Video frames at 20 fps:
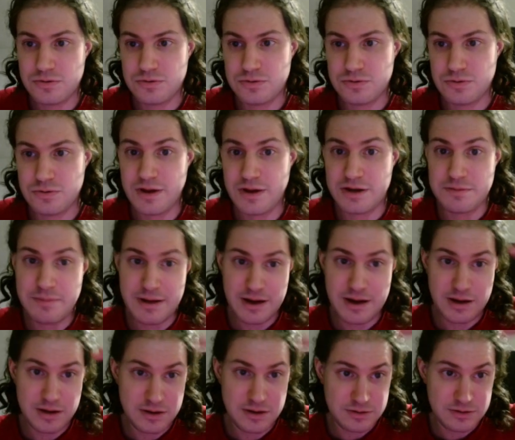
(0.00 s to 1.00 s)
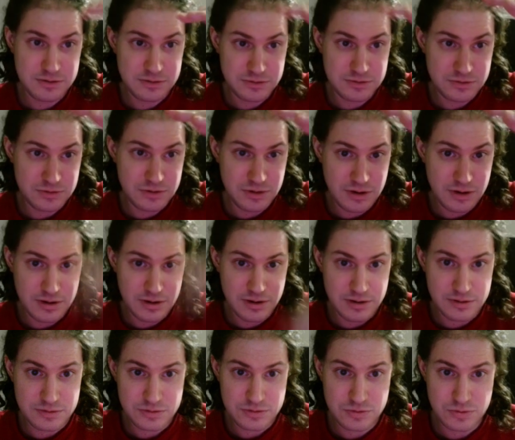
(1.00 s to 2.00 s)
to get back
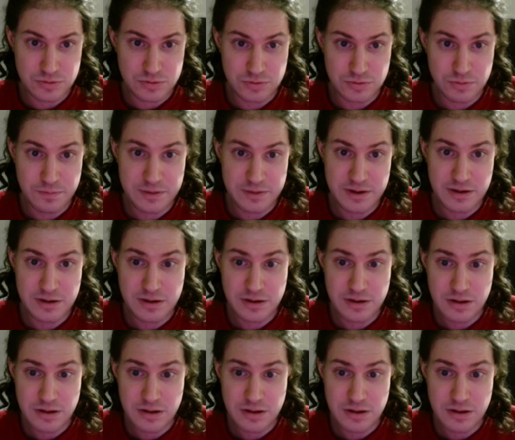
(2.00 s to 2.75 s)
to peak.